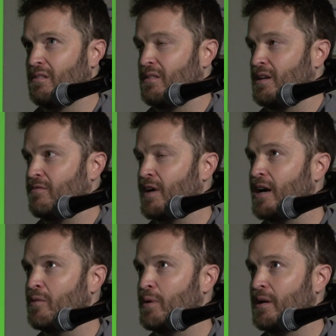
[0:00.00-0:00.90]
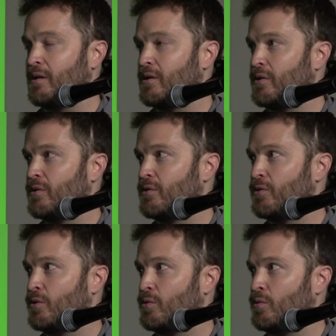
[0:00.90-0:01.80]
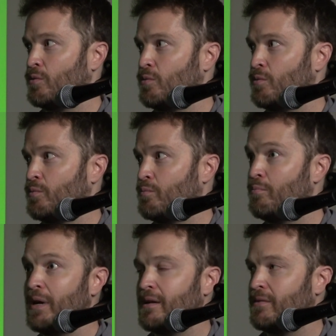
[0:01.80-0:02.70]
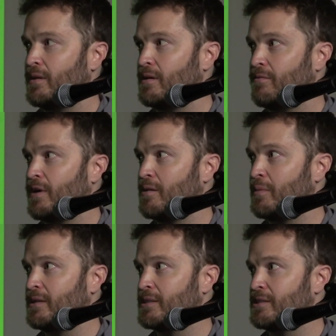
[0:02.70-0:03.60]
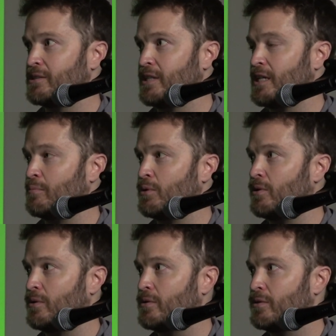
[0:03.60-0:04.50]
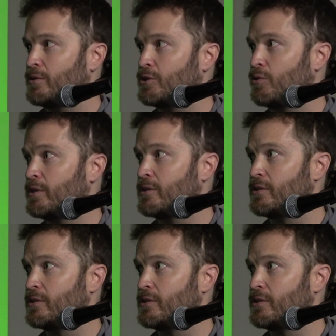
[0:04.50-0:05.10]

the environment to make the environmentally sustainable choices.